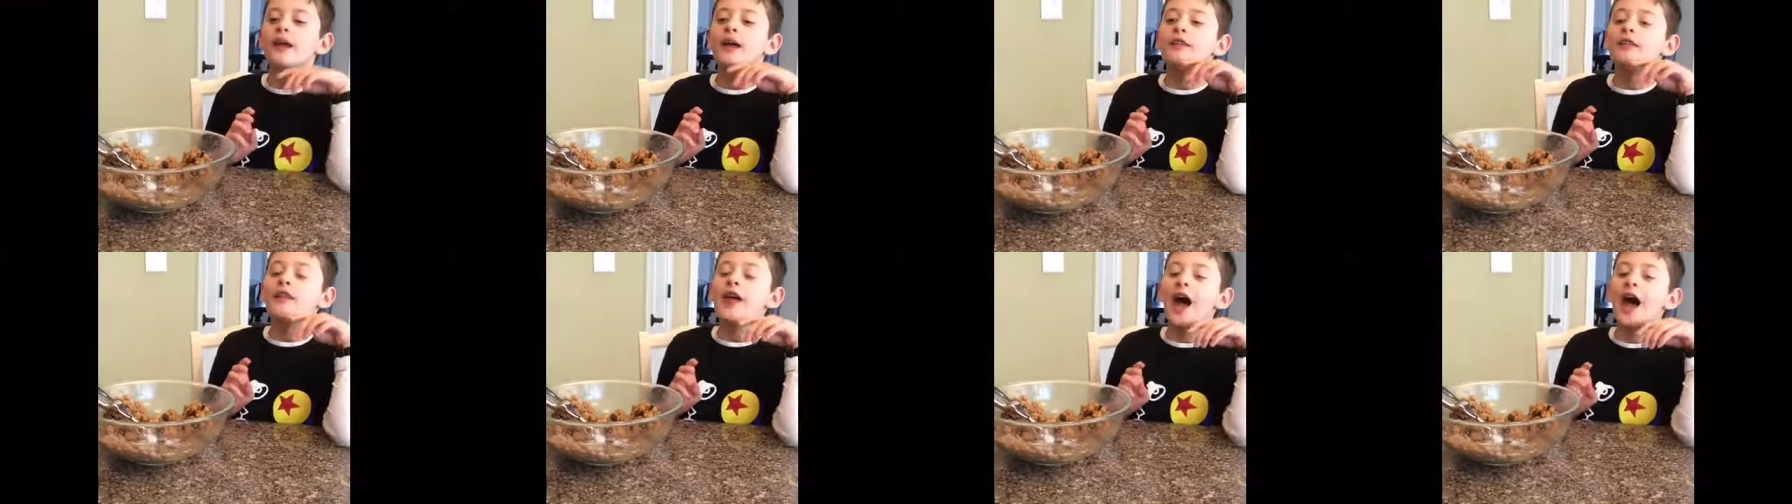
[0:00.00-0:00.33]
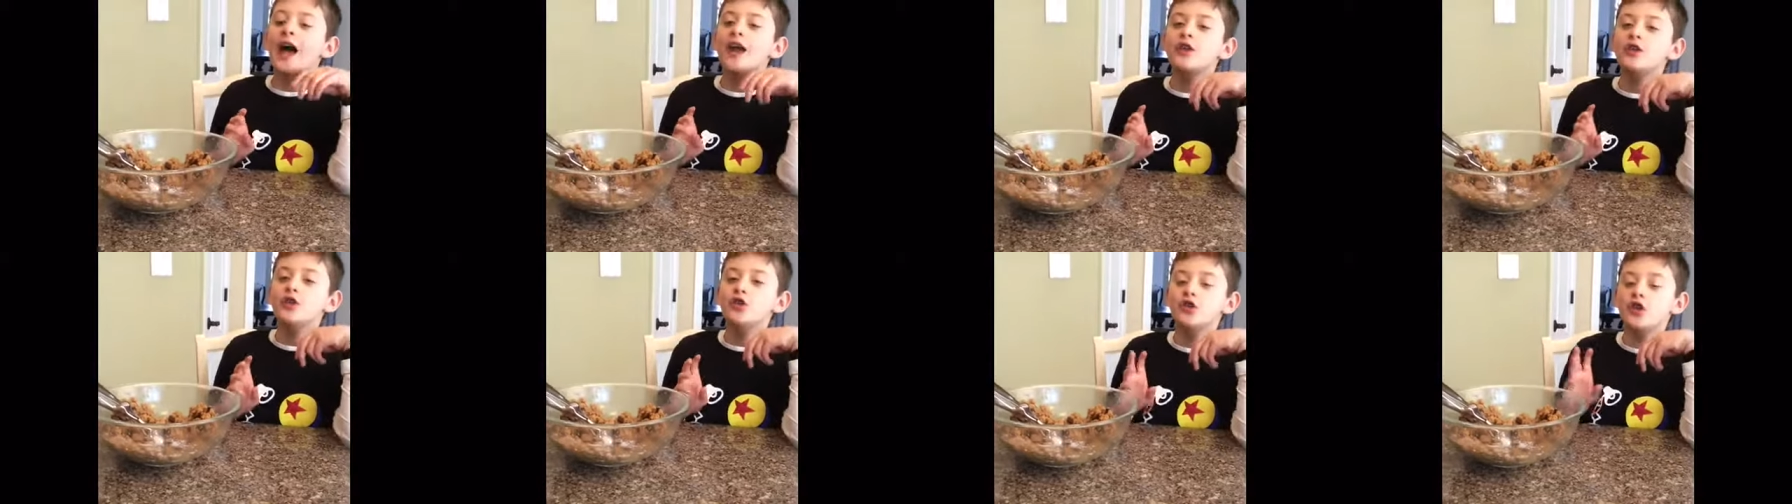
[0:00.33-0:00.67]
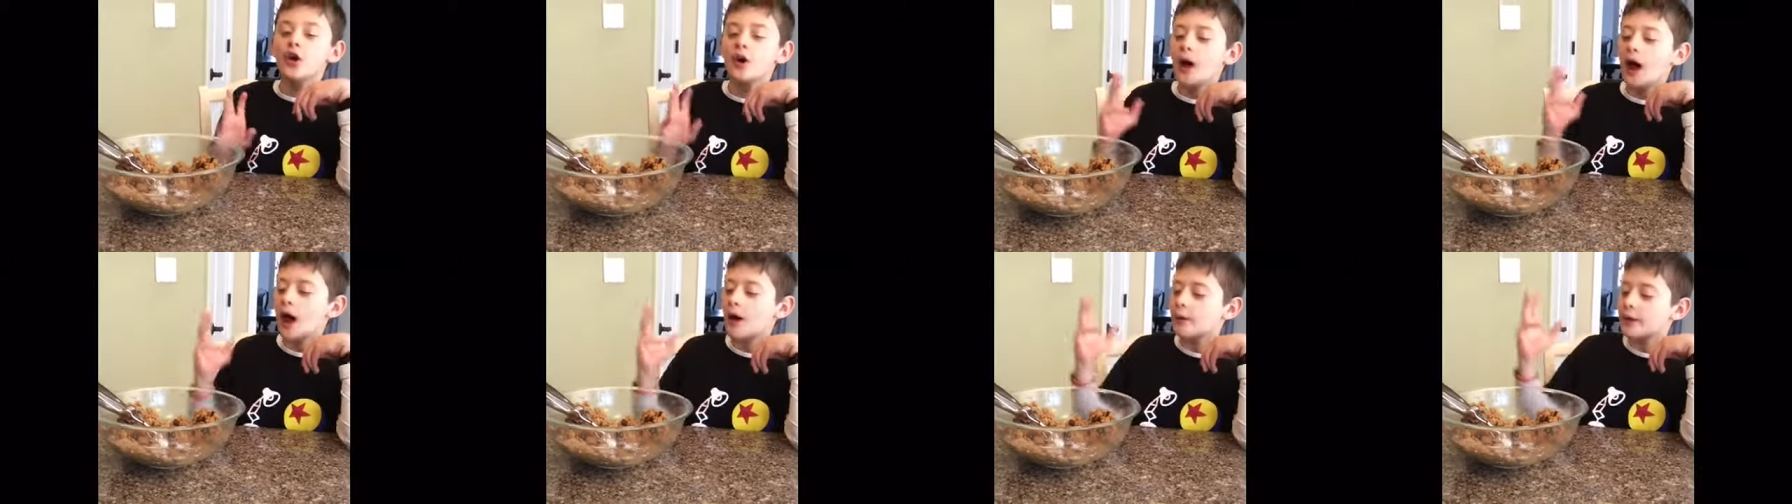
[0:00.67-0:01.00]
that you
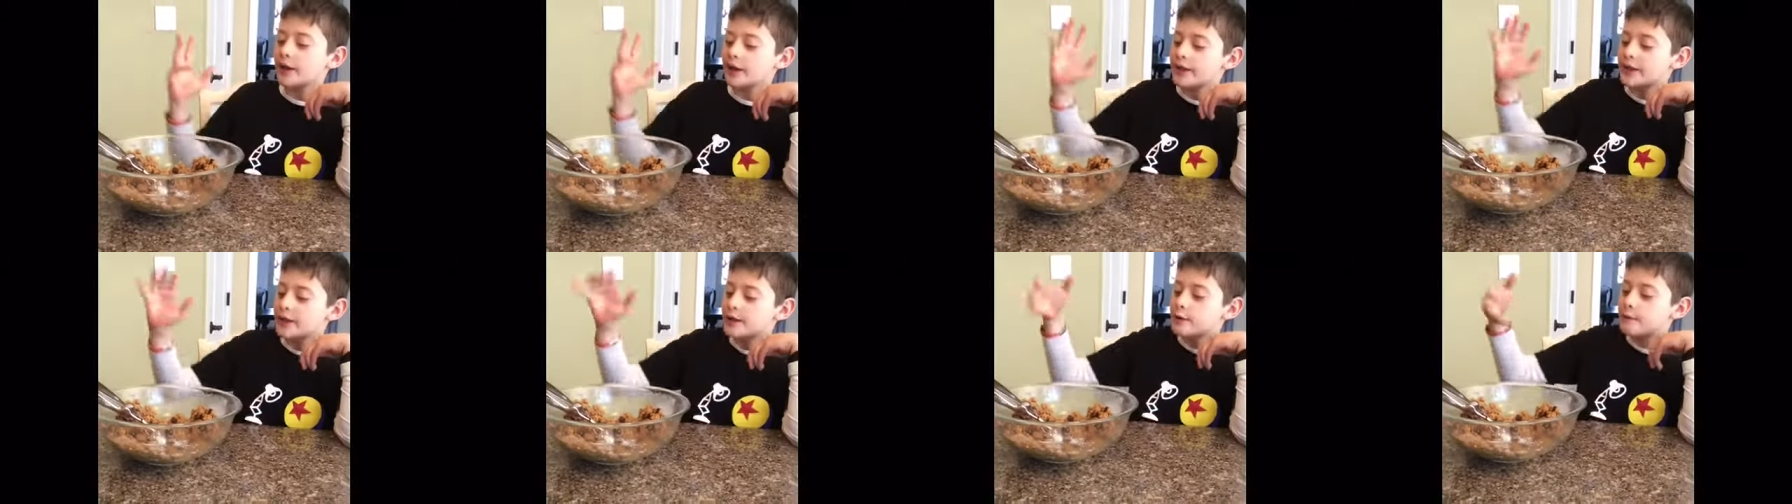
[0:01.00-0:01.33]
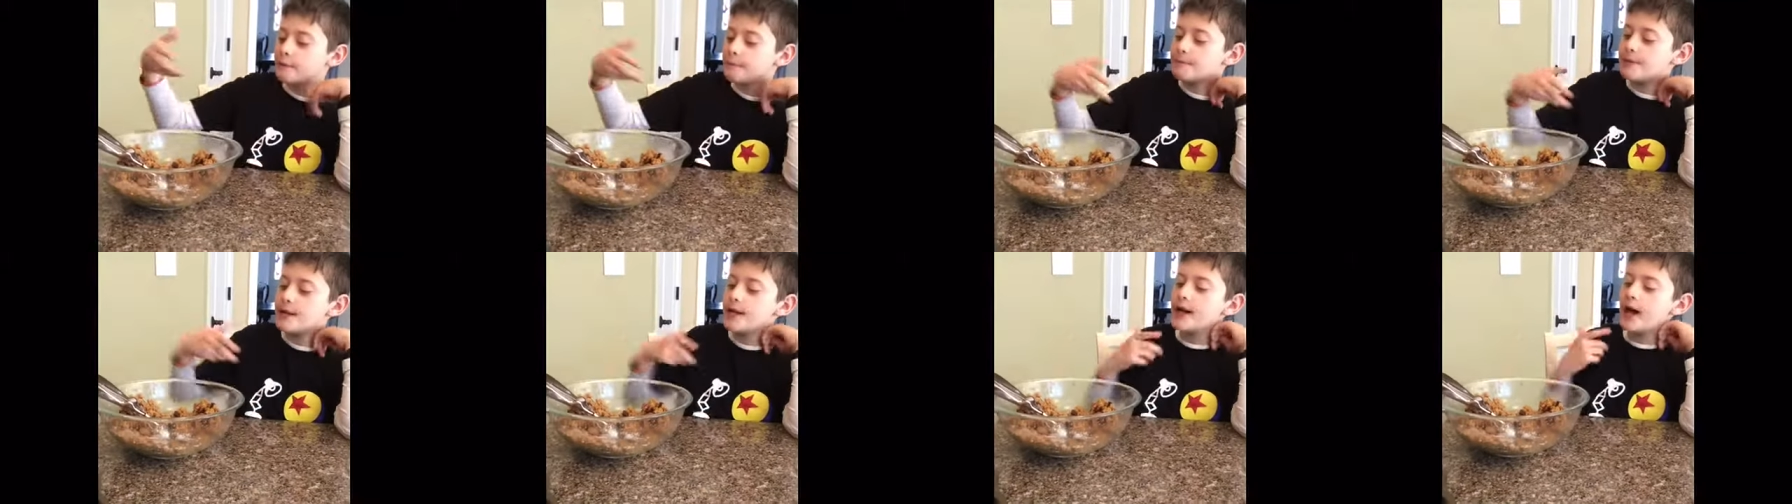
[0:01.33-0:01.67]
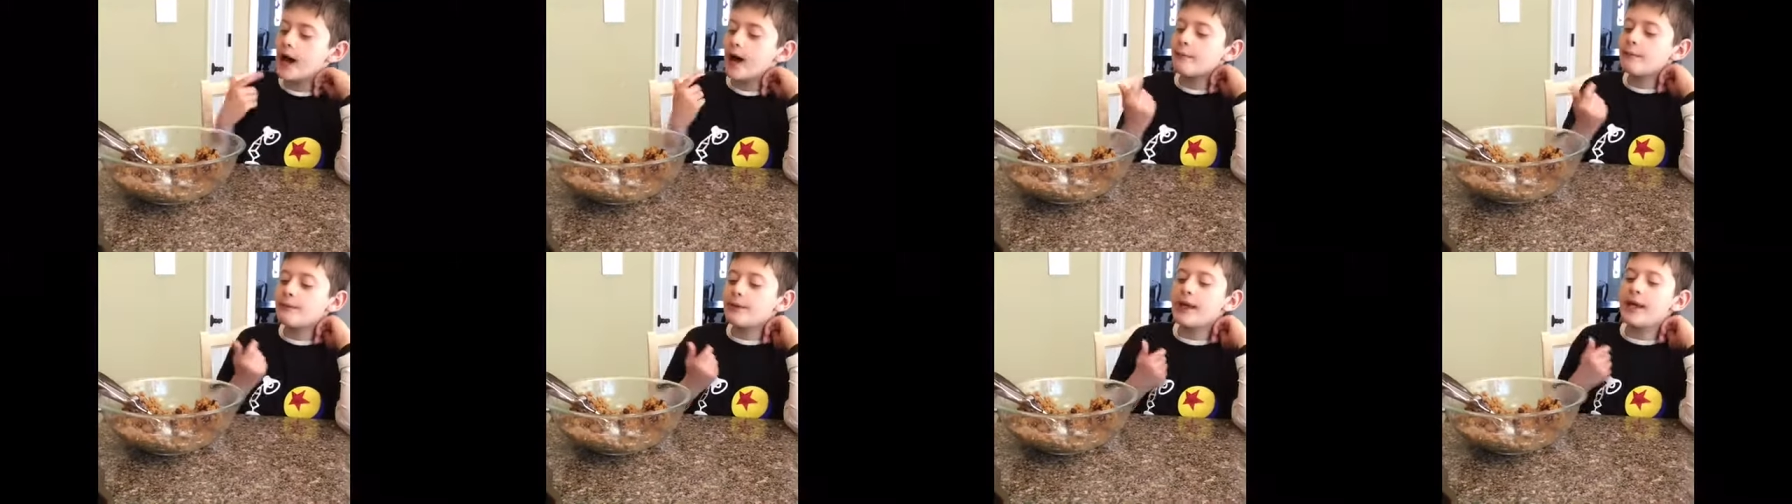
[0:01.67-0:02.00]
know how I scooped it
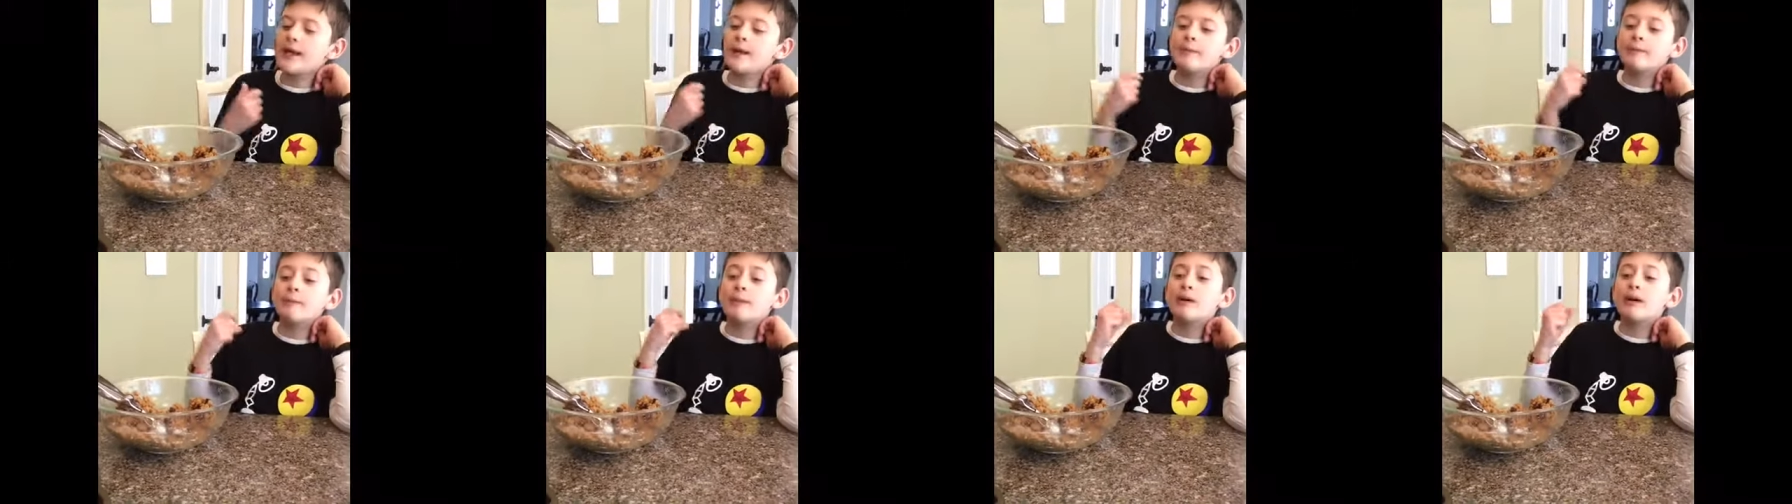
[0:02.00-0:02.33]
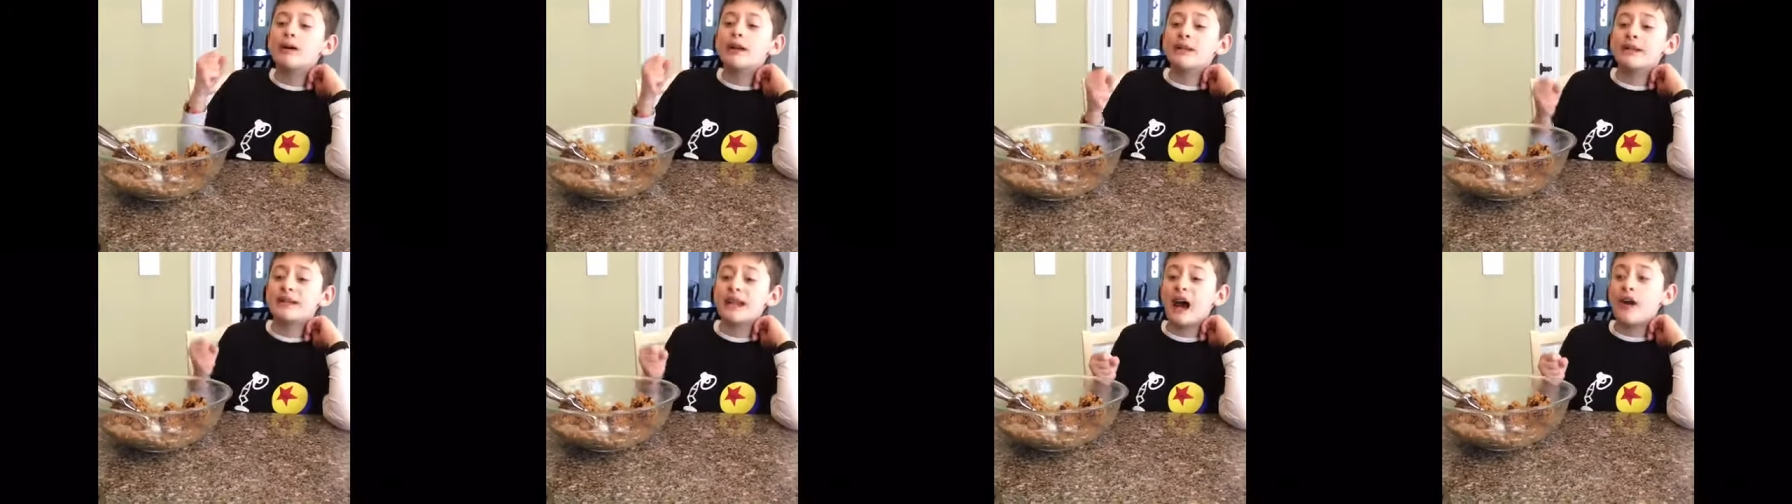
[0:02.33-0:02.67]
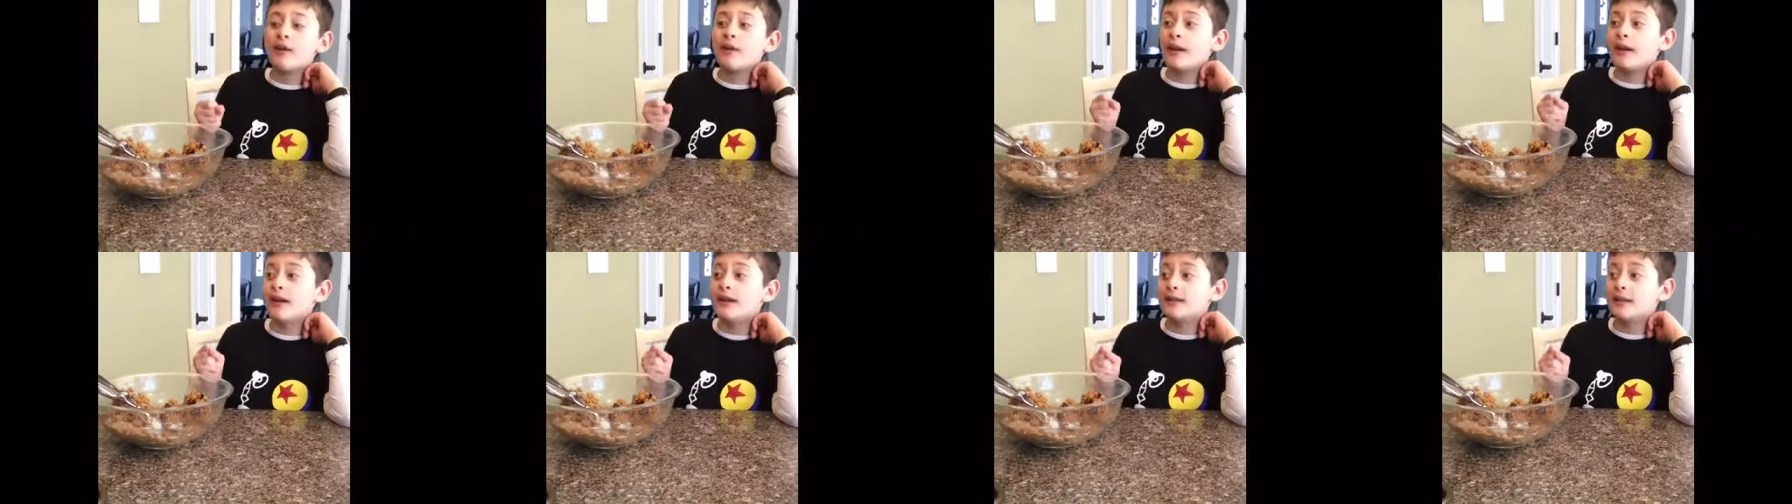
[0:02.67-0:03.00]
up and put it
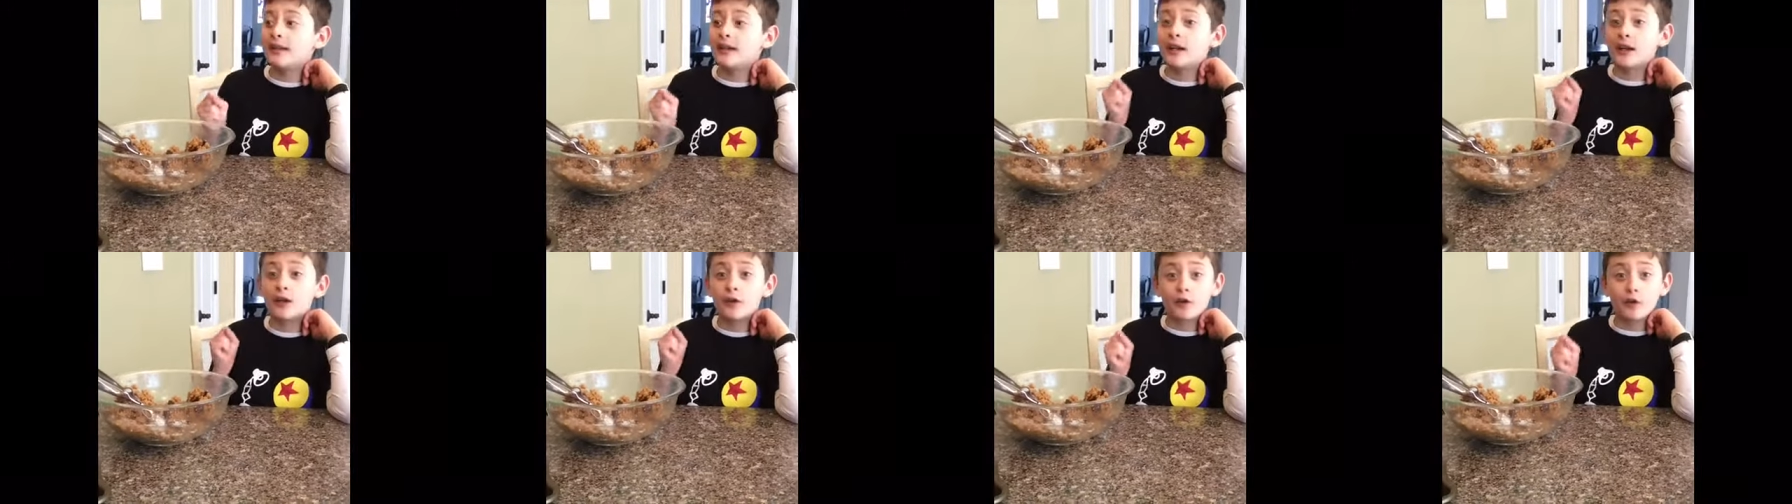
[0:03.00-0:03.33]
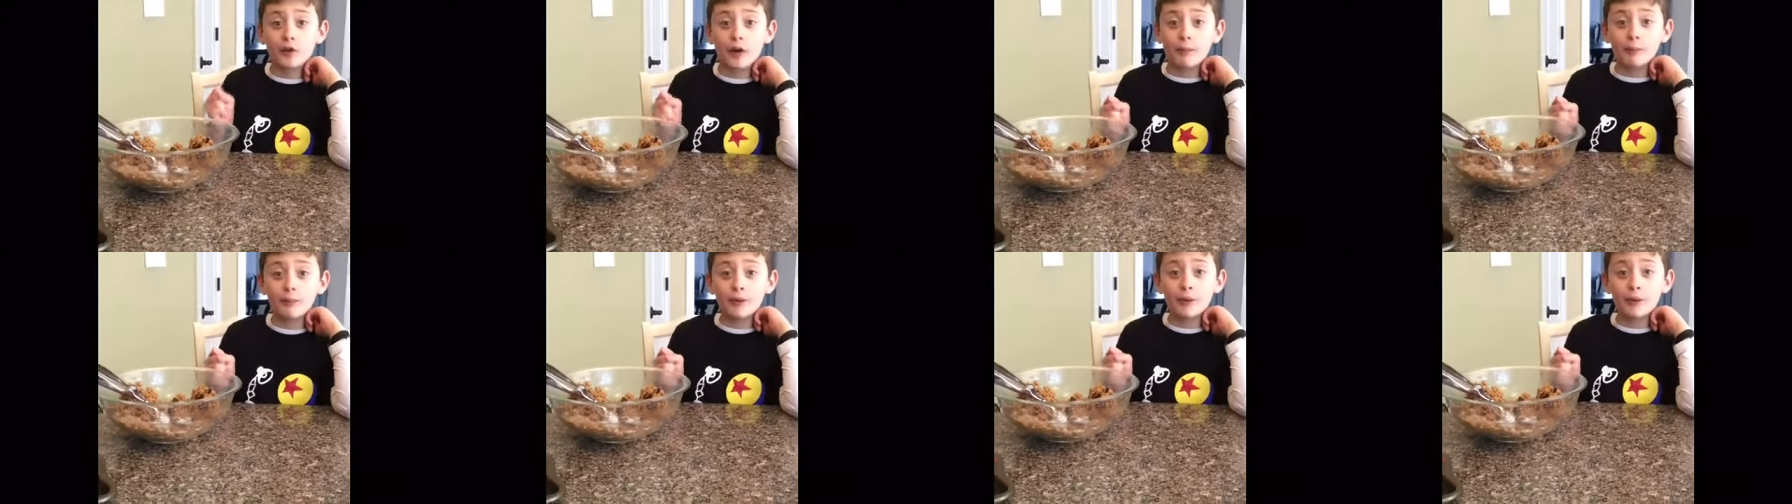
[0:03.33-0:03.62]
down and it didn't crumble